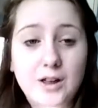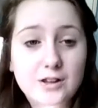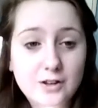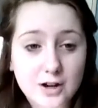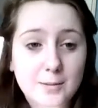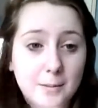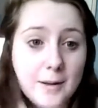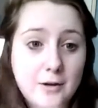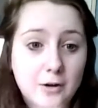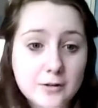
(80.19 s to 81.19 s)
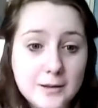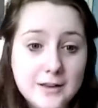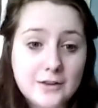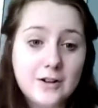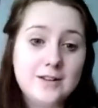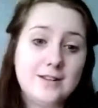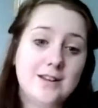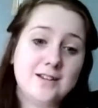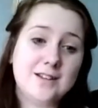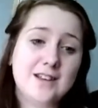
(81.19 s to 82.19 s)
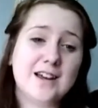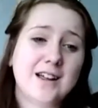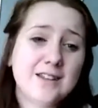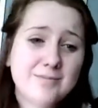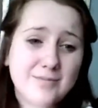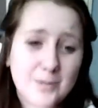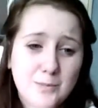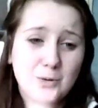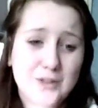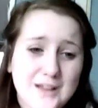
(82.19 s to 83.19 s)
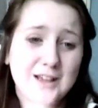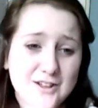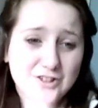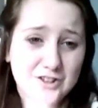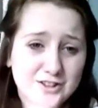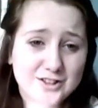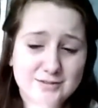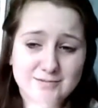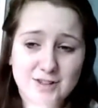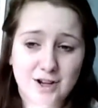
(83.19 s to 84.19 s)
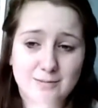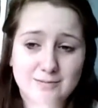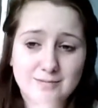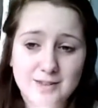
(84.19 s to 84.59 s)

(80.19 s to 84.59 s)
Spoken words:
Sorry about my dog's making noise, he just, yeah, post day has just come.